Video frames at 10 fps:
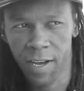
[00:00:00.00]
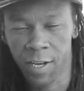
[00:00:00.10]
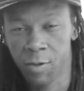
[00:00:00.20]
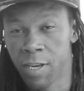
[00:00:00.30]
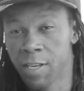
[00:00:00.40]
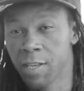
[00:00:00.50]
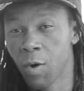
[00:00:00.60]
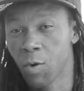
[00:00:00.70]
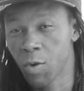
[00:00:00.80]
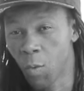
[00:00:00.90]
That's like
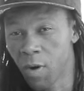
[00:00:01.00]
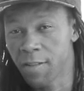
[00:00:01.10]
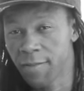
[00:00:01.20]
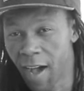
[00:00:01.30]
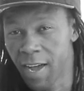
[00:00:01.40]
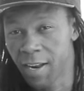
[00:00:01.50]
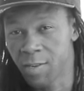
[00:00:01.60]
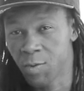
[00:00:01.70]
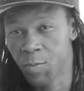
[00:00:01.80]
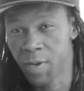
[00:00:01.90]
the world
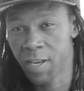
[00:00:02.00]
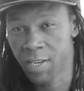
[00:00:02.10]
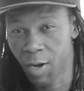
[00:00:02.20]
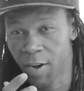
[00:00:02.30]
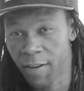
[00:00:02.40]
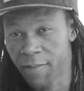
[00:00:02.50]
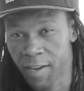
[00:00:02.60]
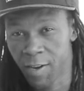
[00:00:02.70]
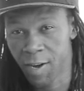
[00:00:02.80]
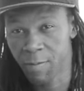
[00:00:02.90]
finals to be in South
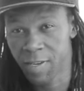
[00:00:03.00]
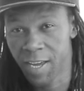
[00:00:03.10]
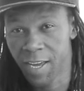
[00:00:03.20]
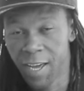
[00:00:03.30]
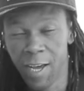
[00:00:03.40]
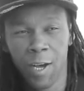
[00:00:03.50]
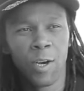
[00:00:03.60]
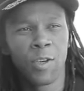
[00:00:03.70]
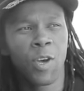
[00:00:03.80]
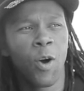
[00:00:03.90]
Africa, you know what I'm saying?
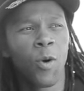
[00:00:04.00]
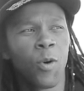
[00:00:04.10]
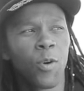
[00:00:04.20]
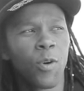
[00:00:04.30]
So